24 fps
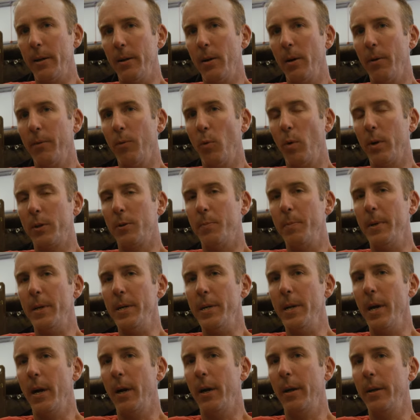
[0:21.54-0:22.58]
of what's been
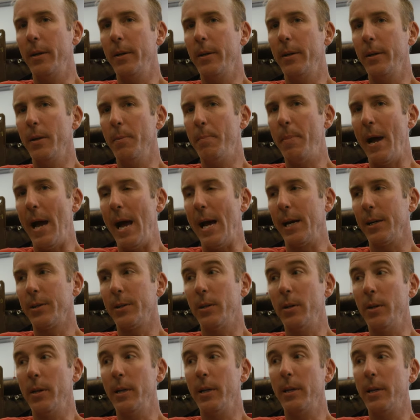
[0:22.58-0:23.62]
done in the past.
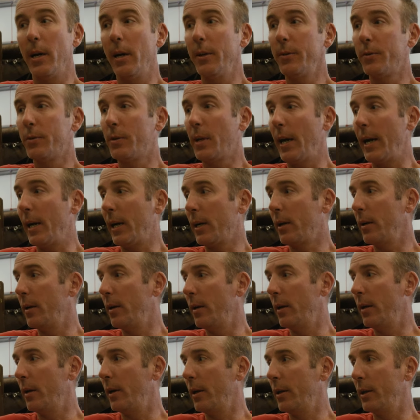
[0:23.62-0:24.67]
And it does take
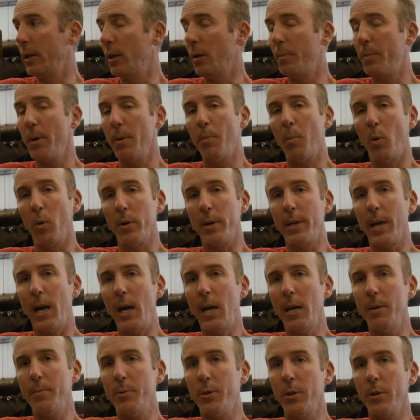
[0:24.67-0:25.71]
a little bit more
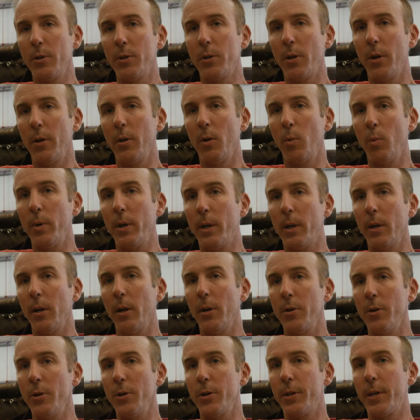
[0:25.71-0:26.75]
time just so that we can
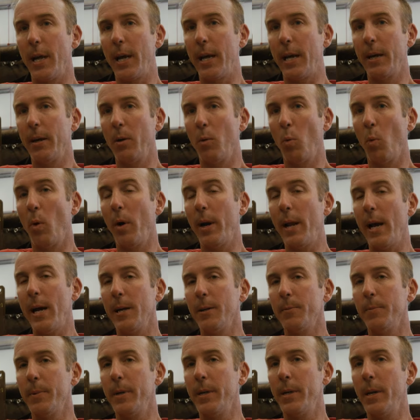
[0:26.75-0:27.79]
understand what
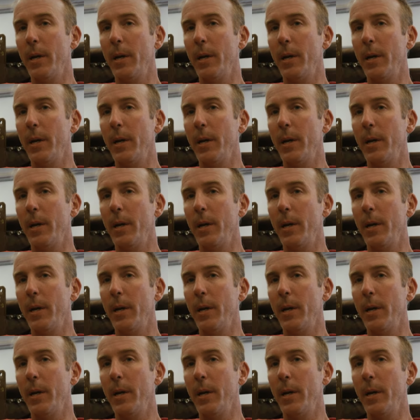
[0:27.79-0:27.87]
has been